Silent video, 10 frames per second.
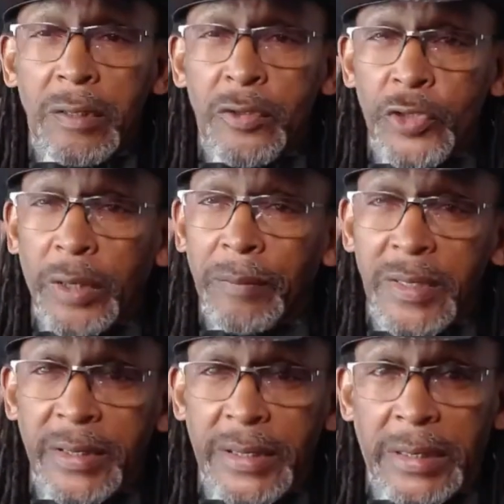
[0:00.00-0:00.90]

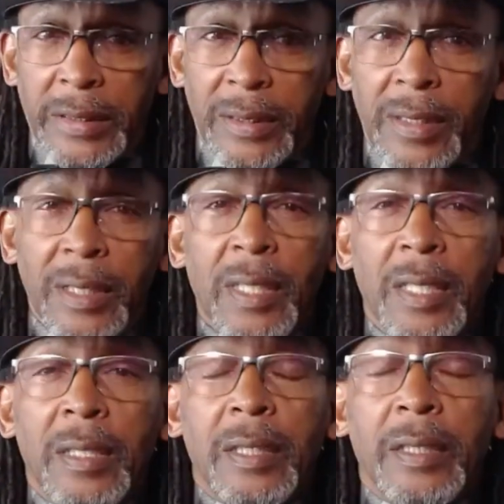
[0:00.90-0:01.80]
James Dean.
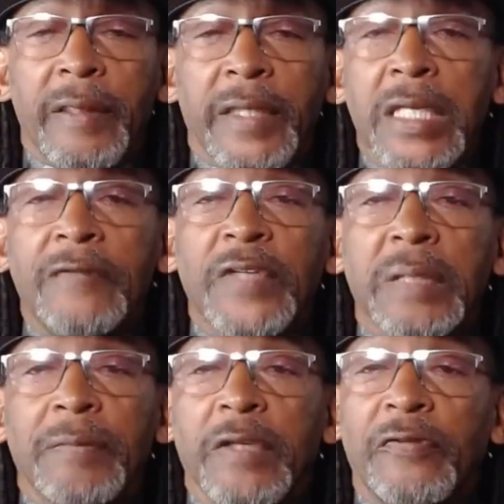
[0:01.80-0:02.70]
The
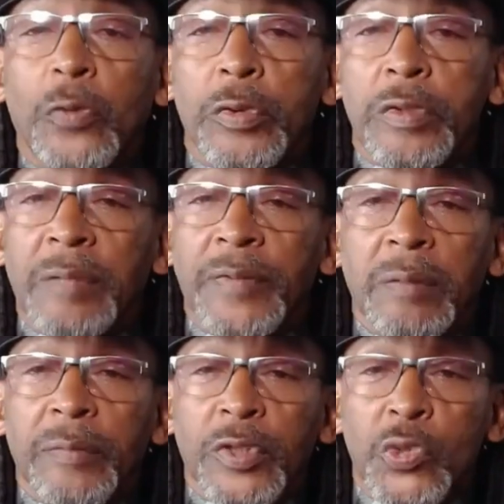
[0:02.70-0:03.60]
evening before
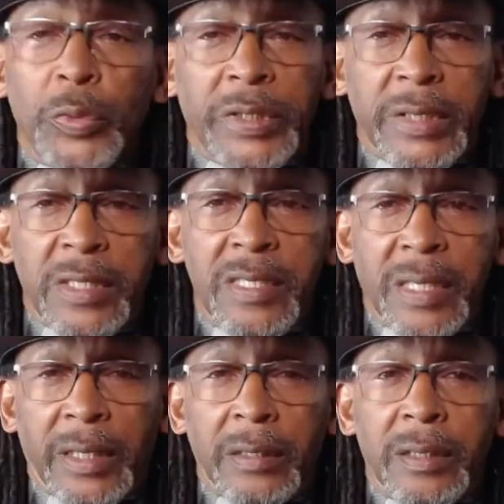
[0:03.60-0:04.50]
September
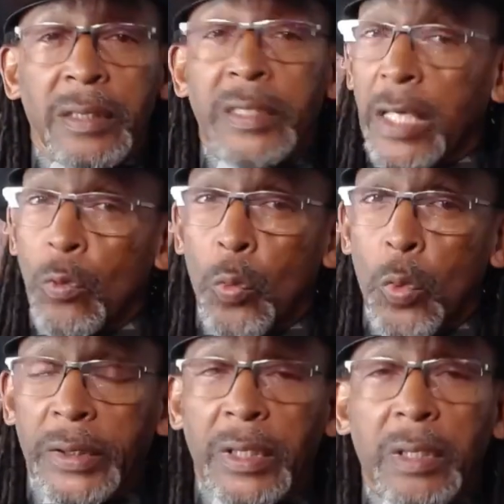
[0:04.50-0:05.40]
22nd, day
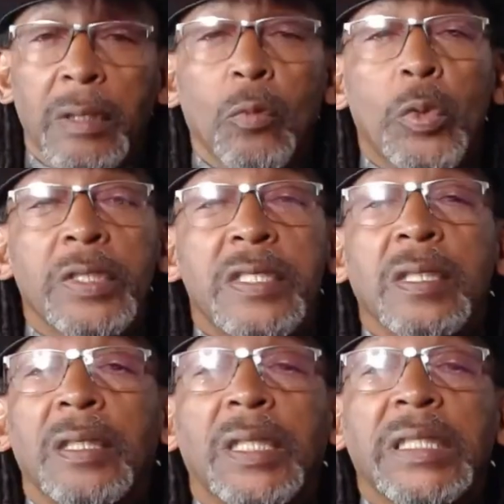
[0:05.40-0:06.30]
one,
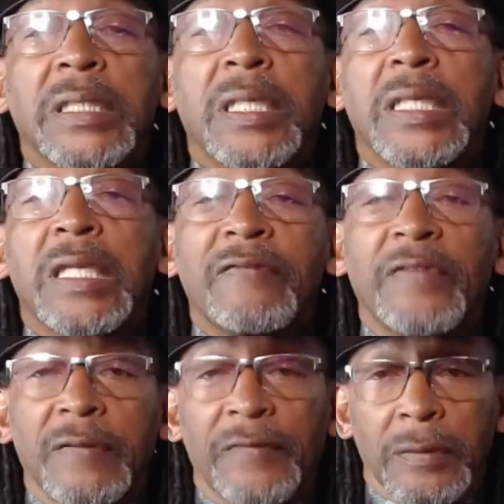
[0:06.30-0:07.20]
was
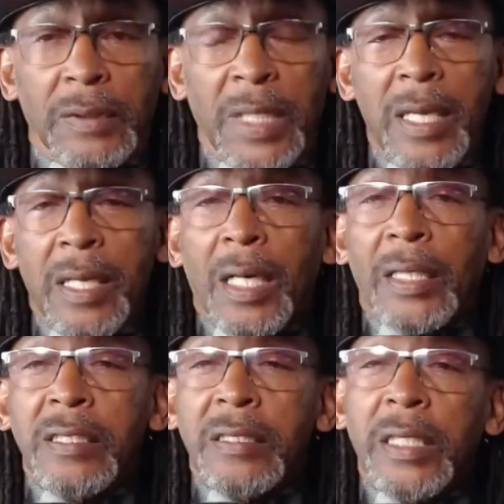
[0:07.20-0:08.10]
uneventful.
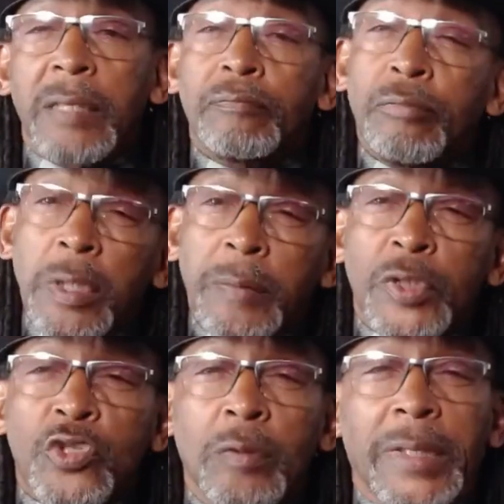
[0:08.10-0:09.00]
I stayed pretty
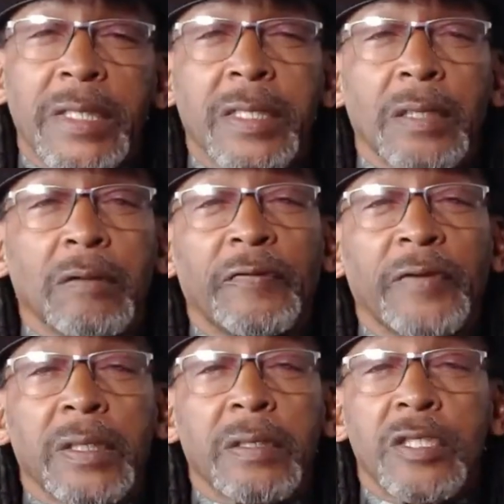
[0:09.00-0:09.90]
much to myself
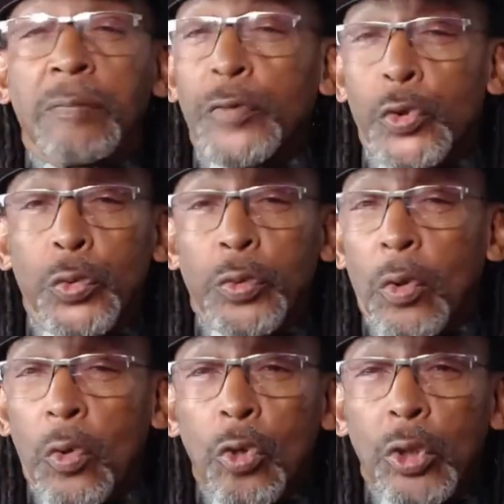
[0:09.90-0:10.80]
and subdued
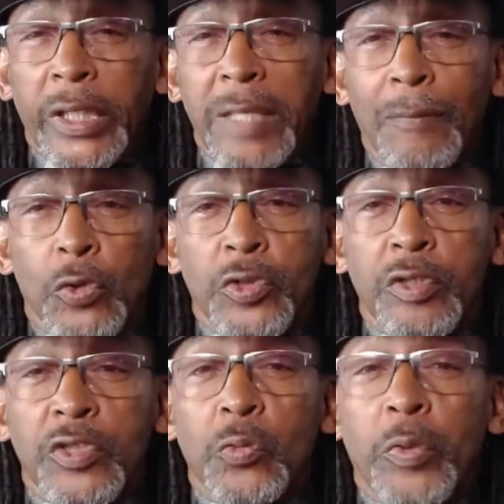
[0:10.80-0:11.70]
all
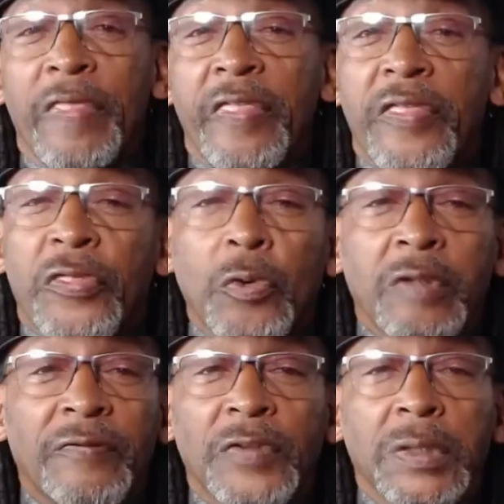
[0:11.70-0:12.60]
emotions with
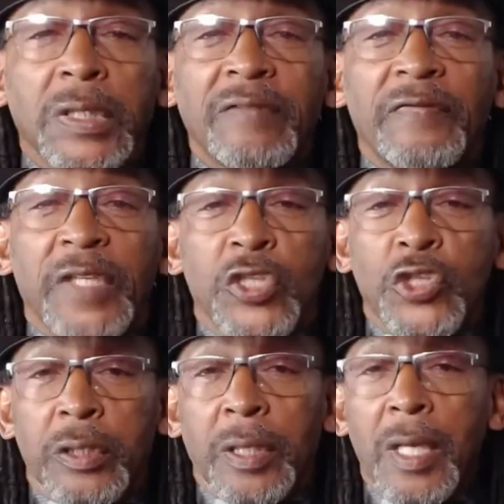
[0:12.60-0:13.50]
thoughtful
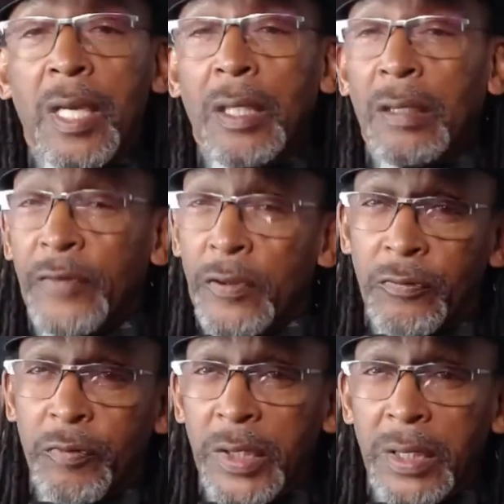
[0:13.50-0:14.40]
conviction of the
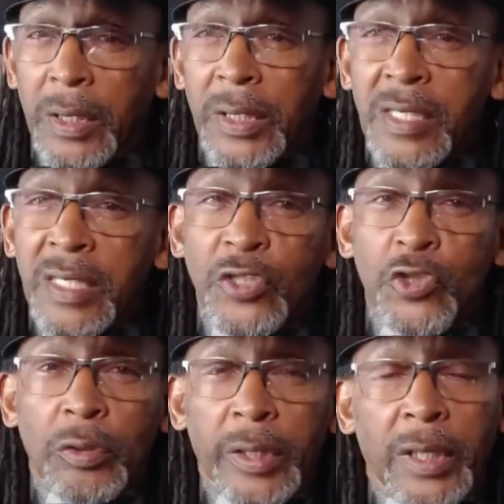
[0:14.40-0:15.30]
three
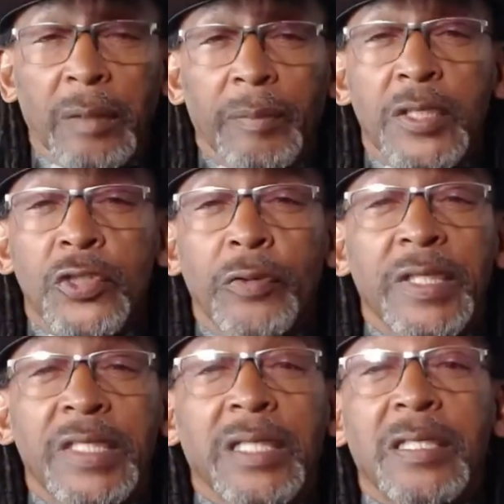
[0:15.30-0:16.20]
essential elements to the
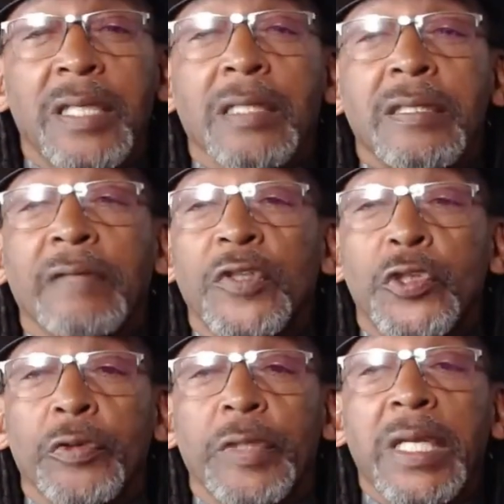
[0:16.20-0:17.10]
success of the
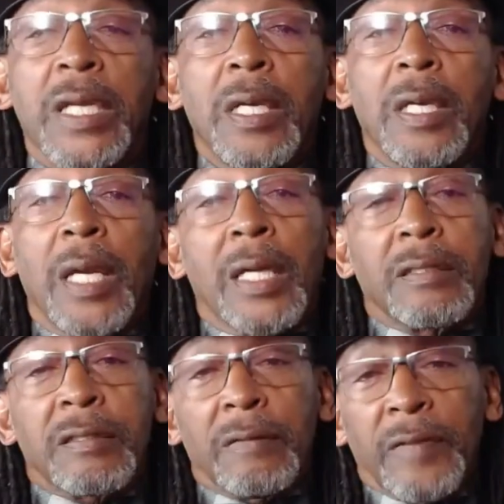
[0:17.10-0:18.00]
journey
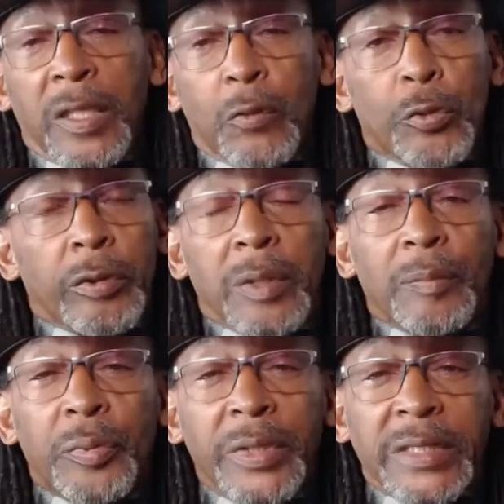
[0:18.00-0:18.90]
as they were
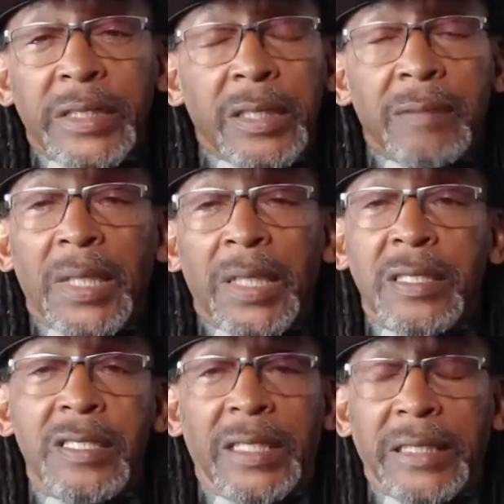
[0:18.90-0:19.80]
imprinted in my
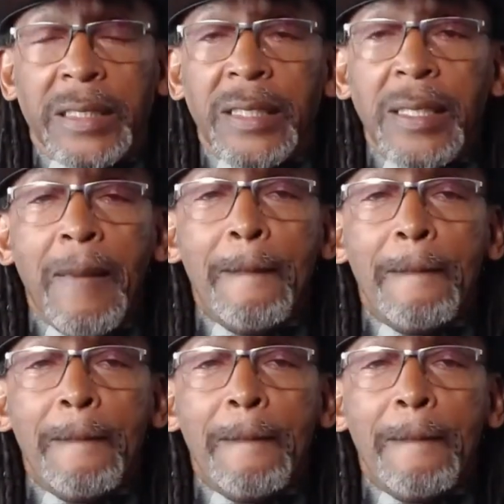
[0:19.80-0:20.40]
psyche.